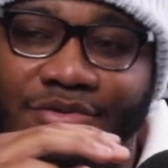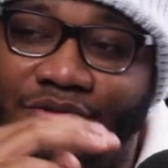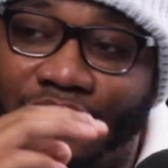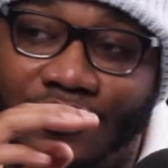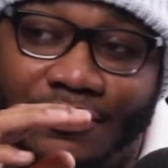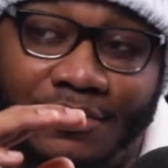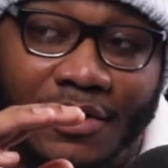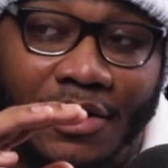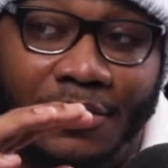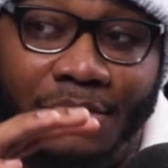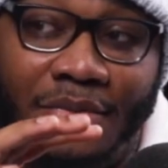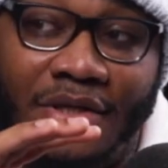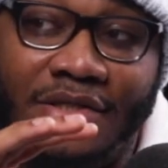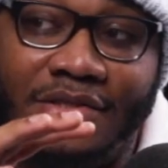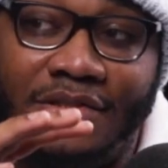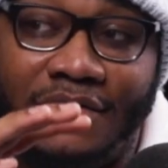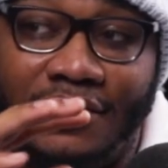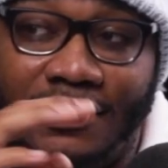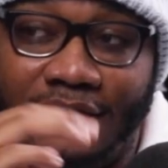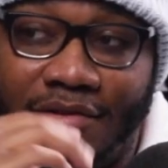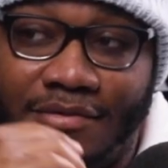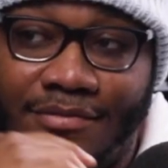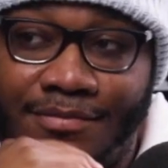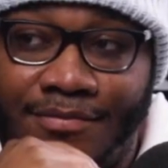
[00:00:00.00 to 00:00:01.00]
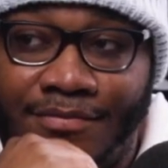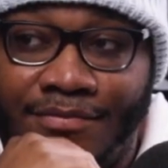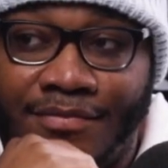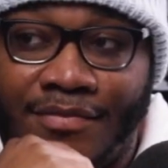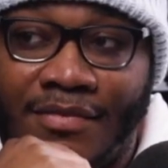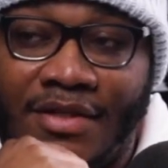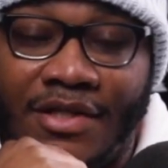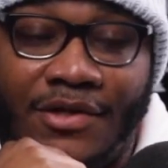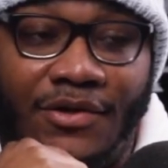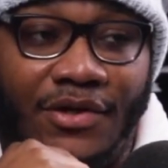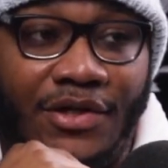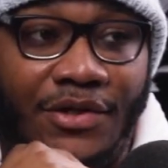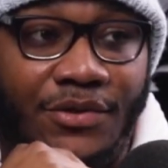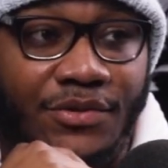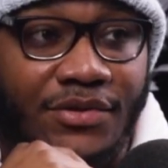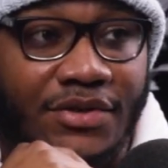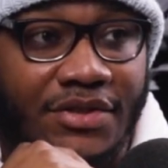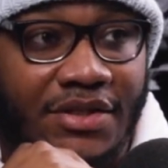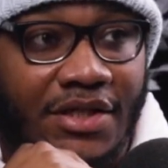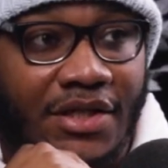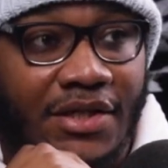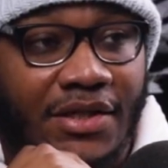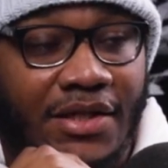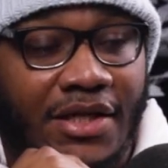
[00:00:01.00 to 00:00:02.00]
was talking about budgeting. But he was
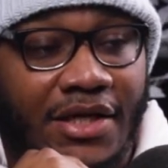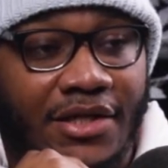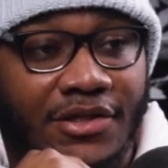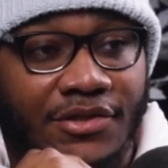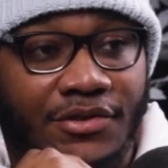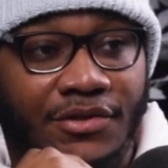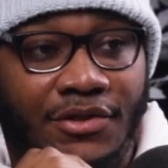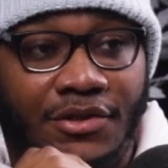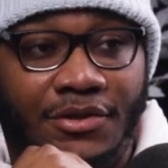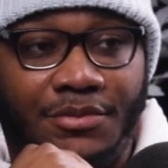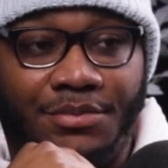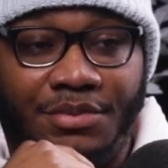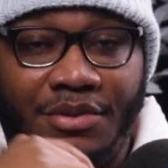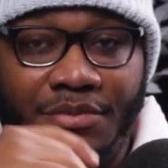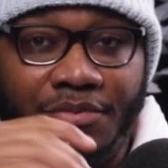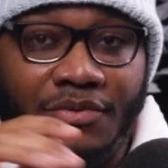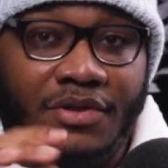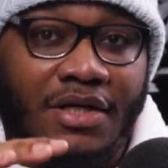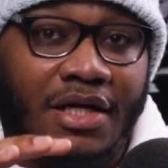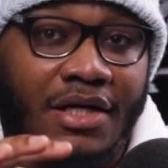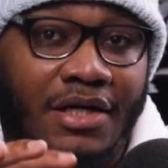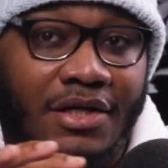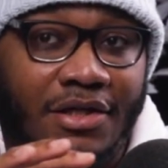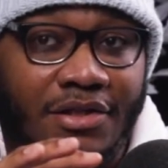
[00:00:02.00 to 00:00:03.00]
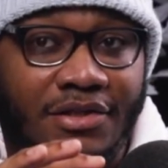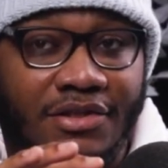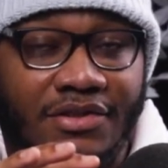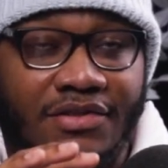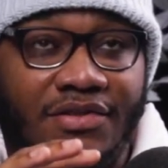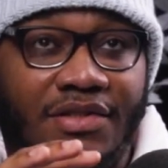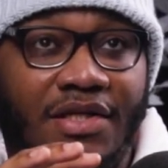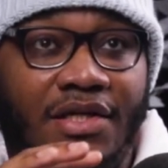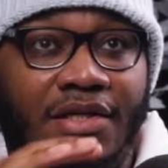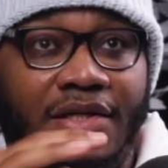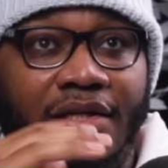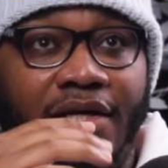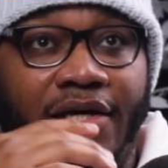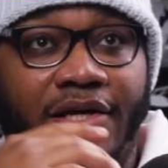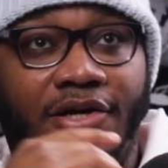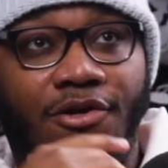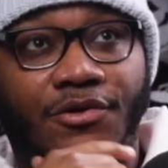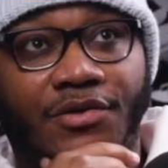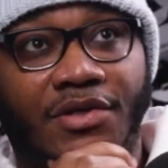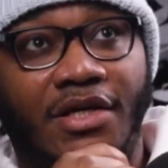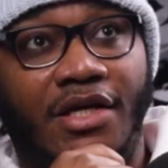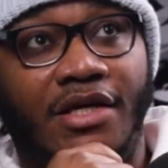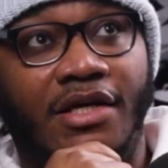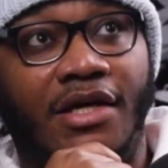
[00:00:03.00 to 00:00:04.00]
saying, like, you know, people gotta understand, like,
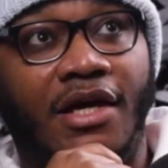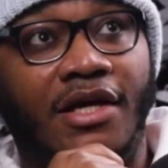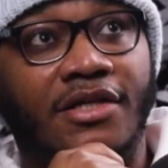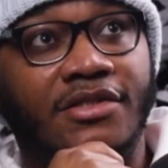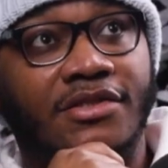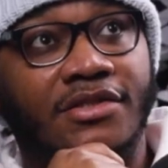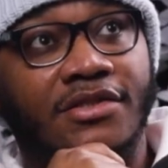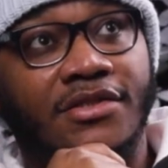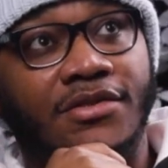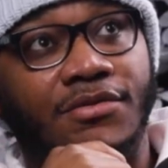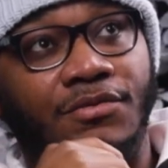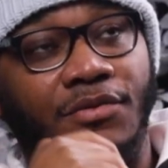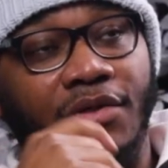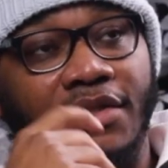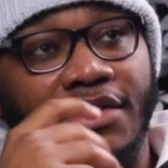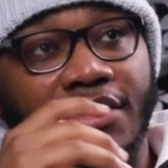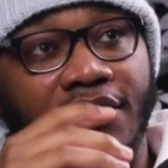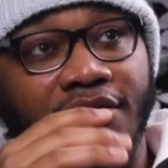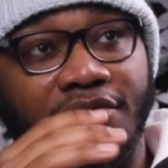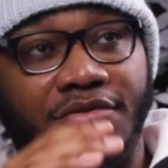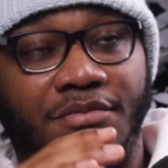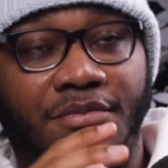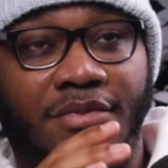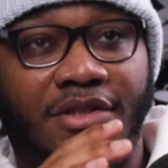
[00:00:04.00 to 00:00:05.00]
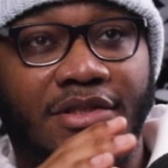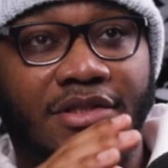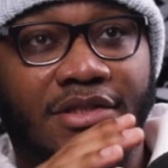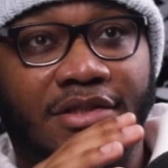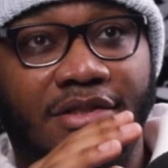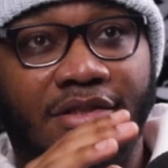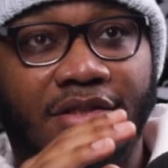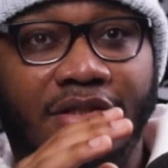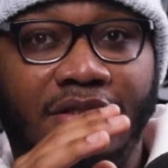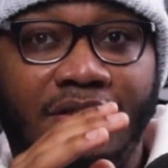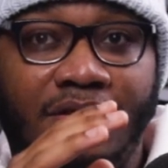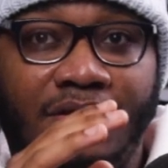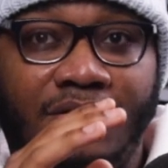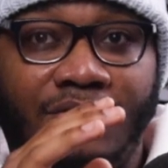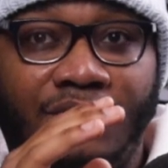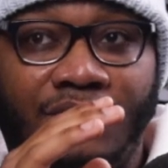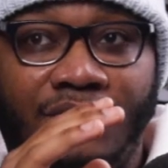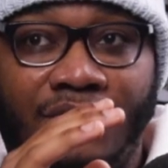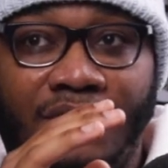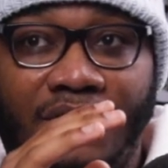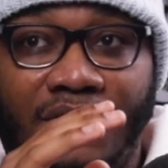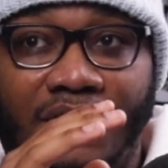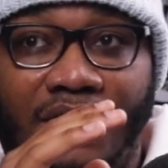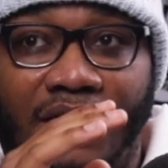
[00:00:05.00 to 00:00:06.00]
okay, yes, with this money,
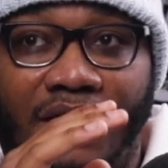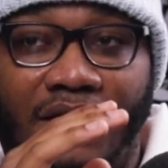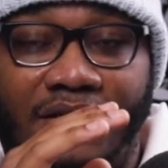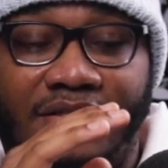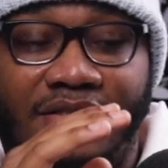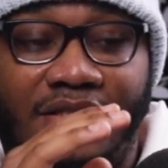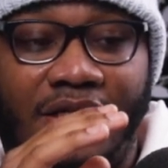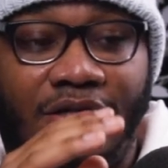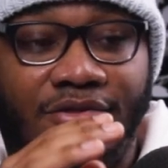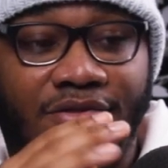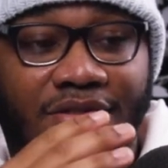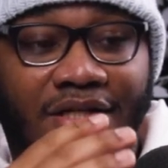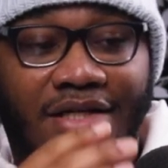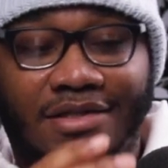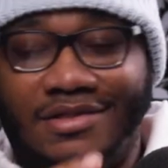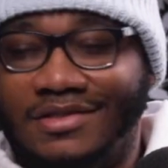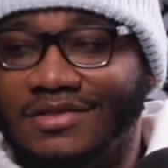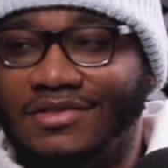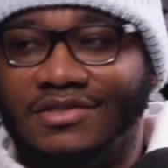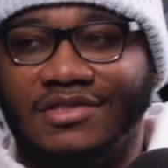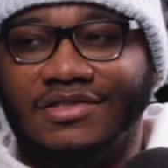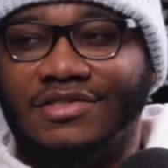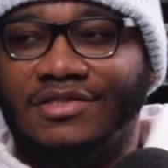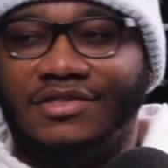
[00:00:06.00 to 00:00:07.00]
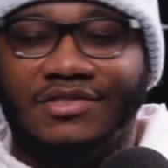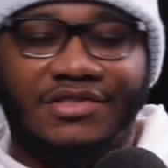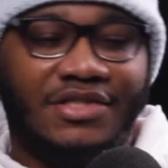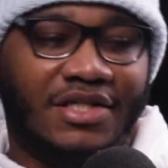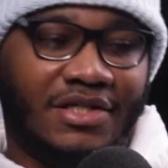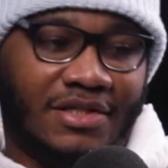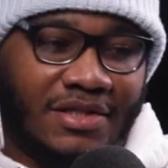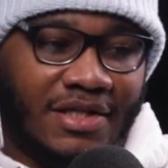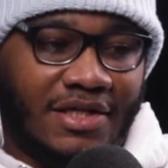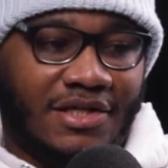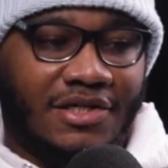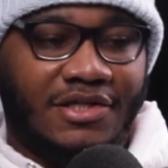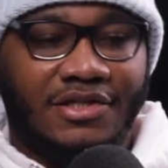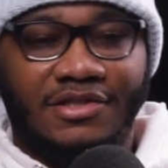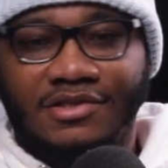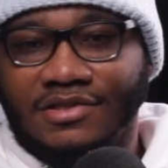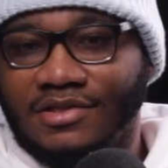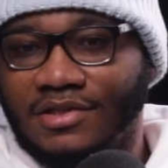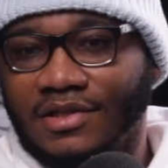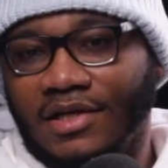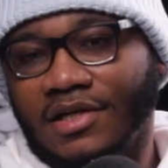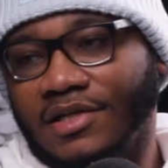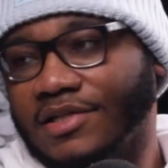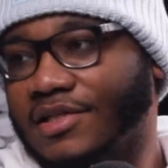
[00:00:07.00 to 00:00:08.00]
it sounds like it's just a check. Like, here's
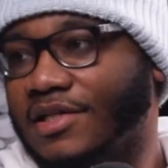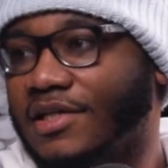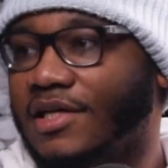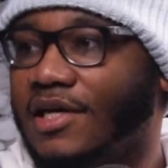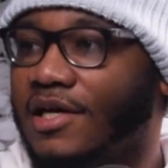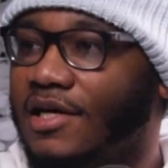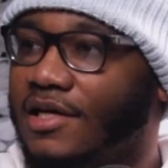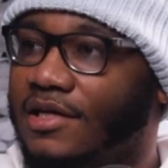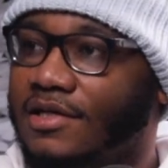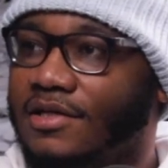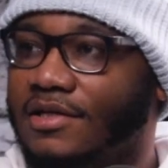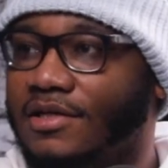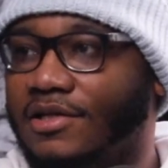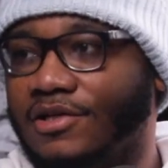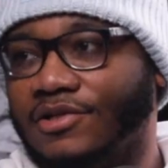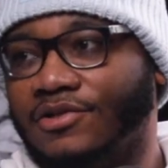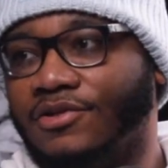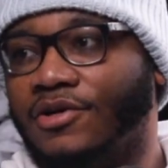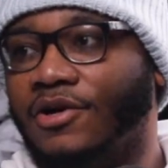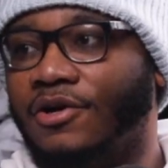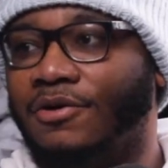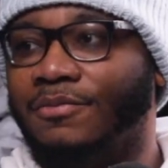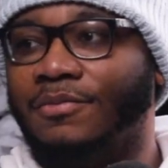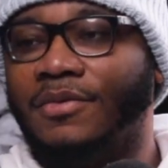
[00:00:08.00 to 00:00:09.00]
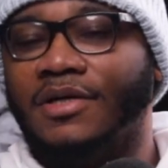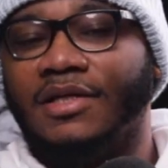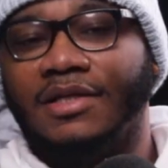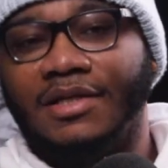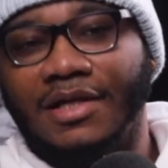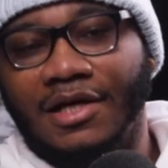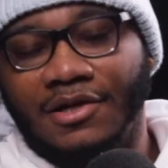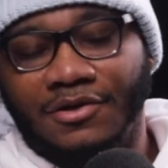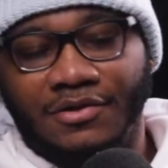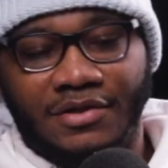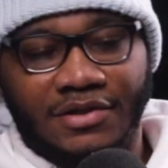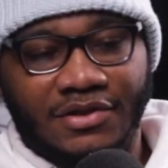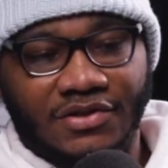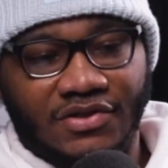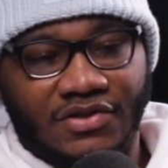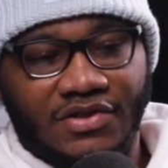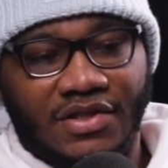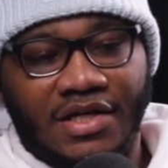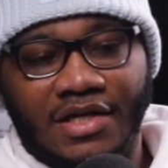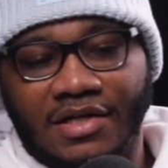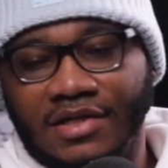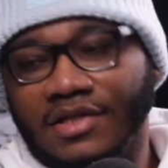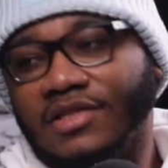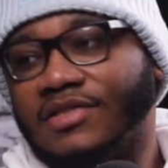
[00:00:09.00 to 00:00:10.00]
$100K, here you go. But they don't
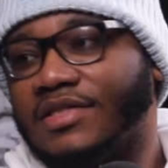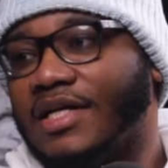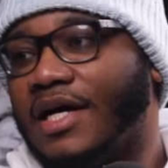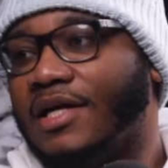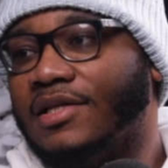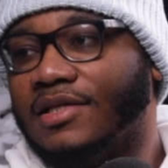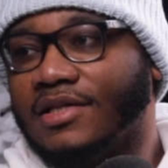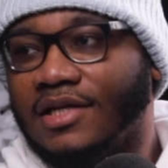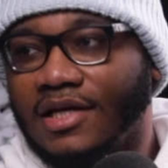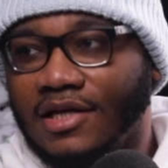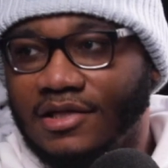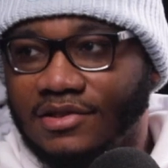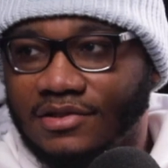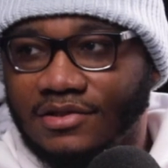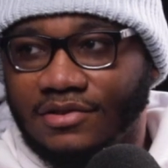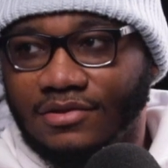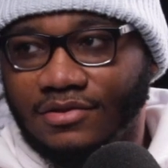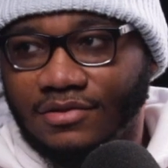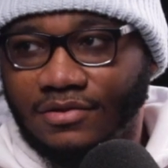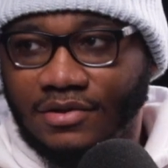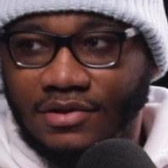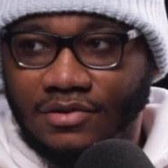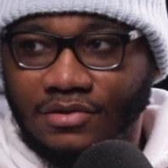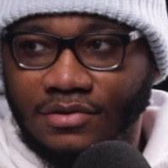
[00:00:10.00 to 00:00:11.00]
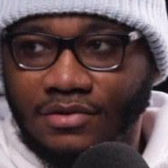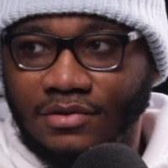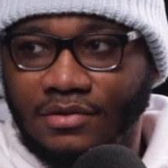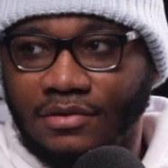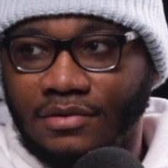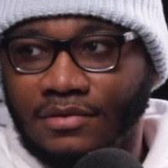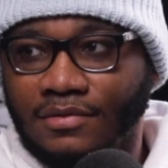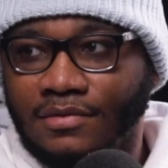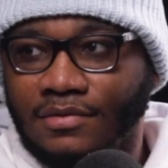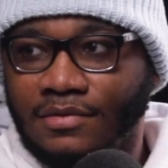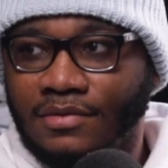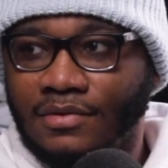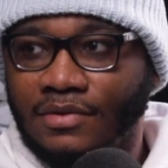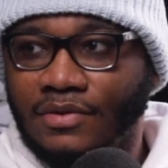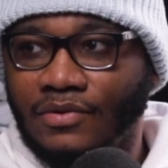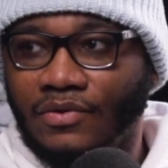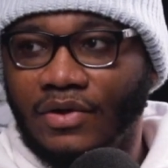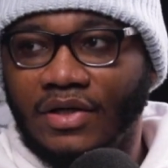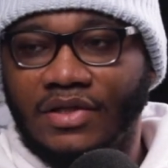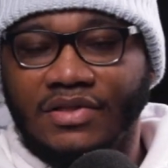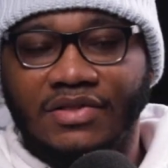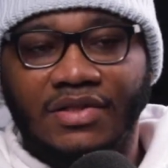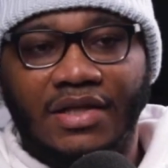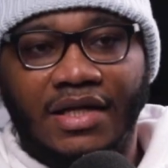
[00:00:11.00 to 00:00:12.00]
understand there's allocation to it too,
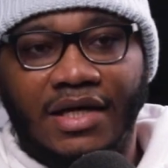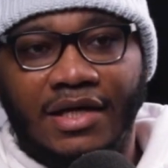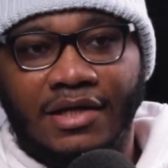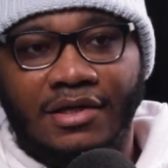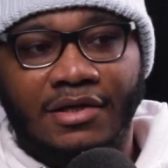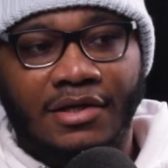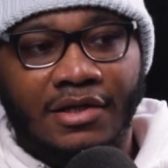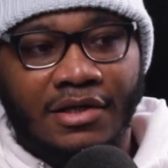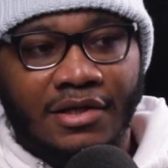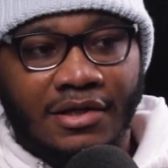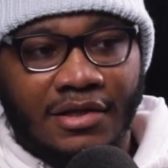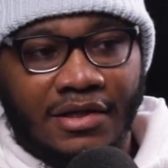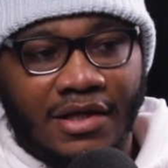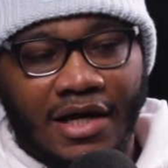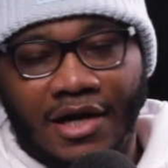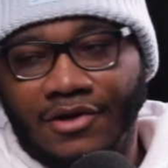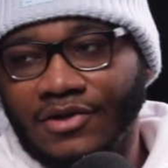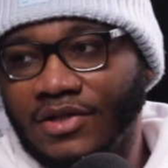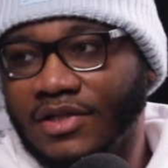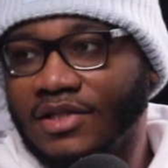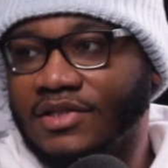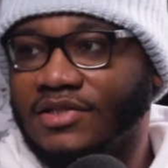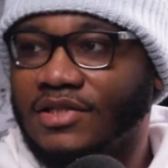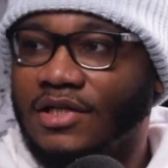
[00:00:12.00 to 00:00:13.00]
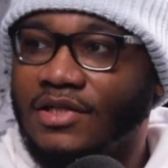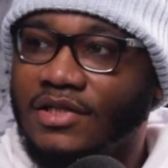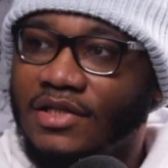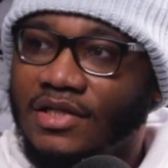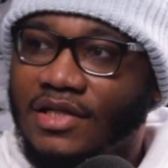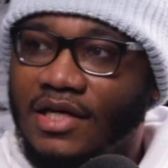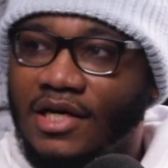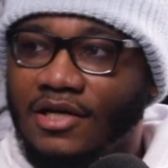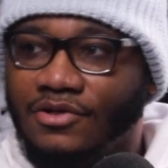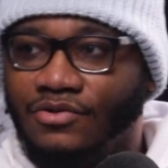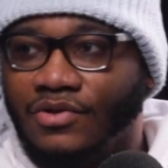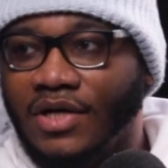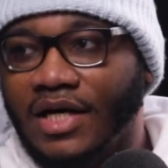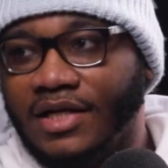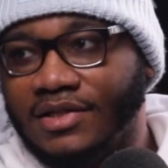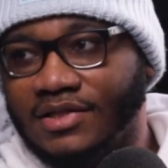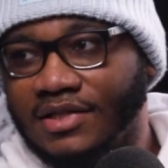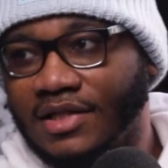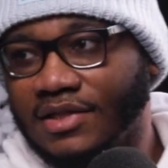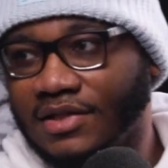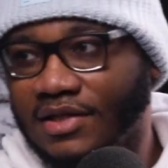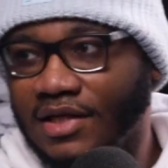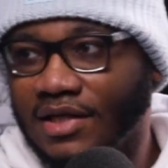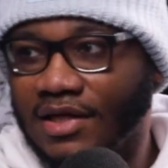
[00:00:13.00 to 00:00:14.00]
where it's like, out of this $100K, you got
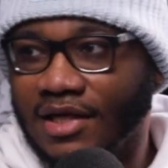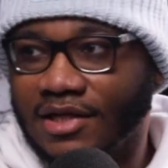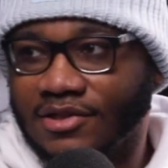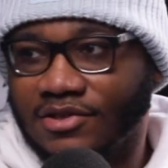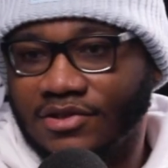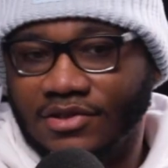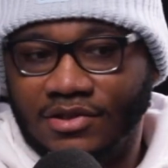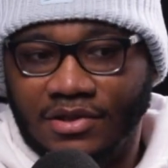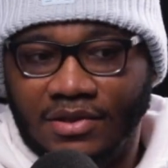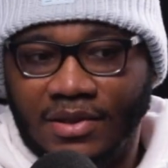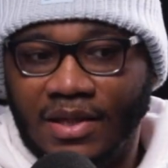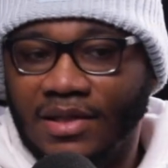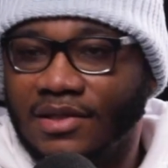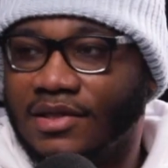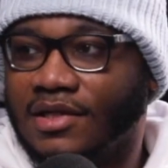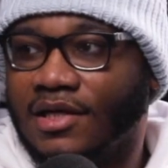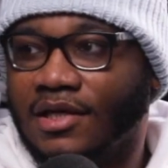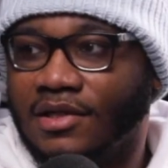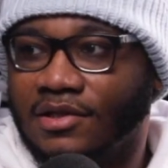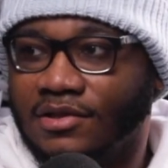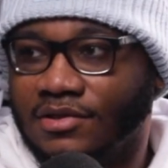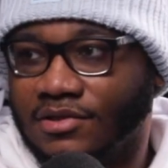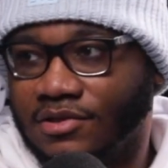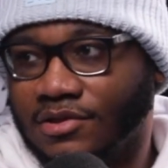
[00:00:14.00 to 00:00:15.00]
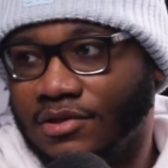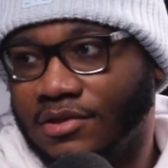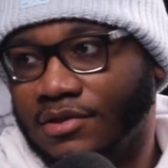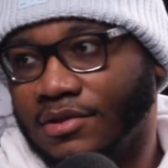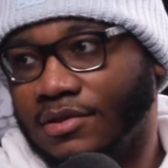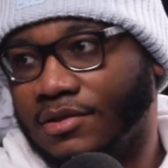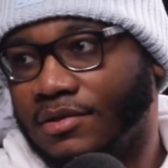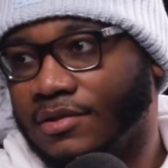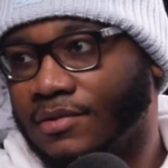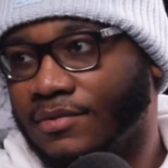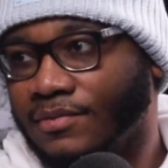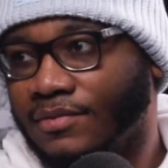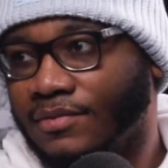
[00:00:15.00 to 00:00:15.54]
$10K that's dedicated to